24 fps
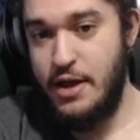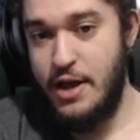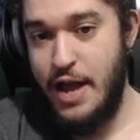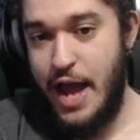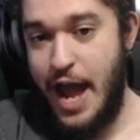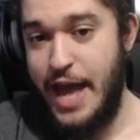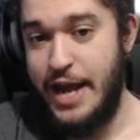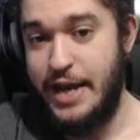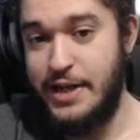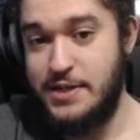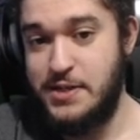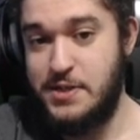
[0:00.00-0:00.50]

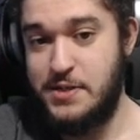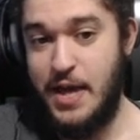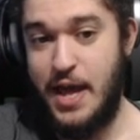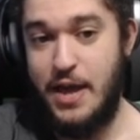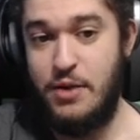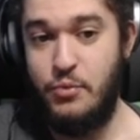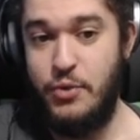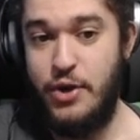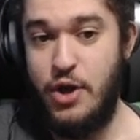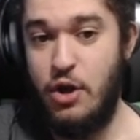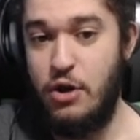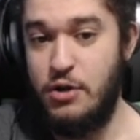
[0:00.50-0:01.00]
and instead
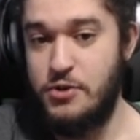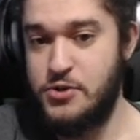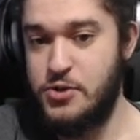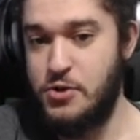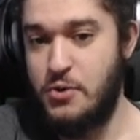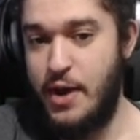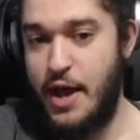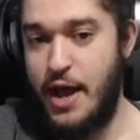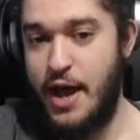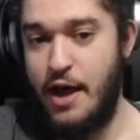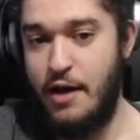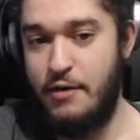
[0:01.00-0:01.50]
we also
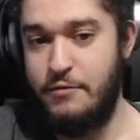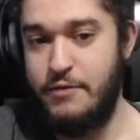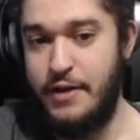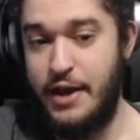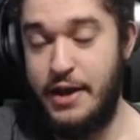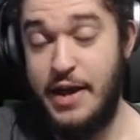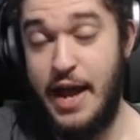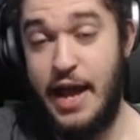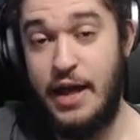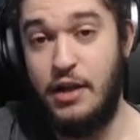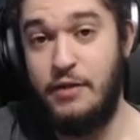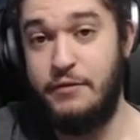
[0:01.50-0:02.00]
have an
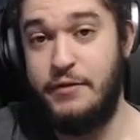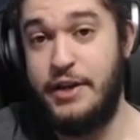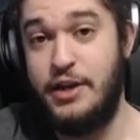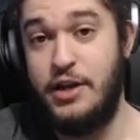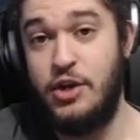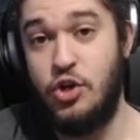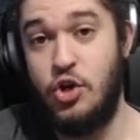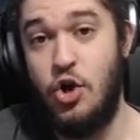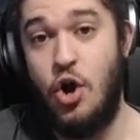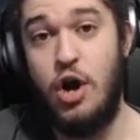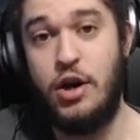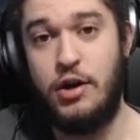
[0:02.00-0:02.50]
elevated
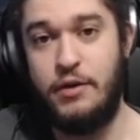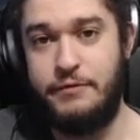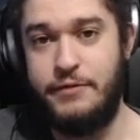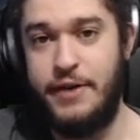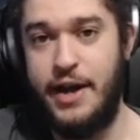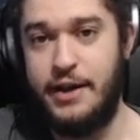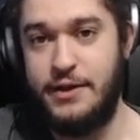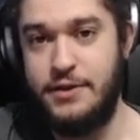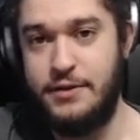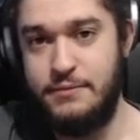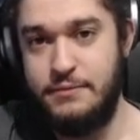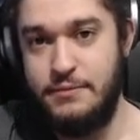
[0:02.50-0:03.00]
conk
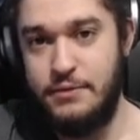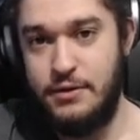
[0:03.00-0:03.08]
effect.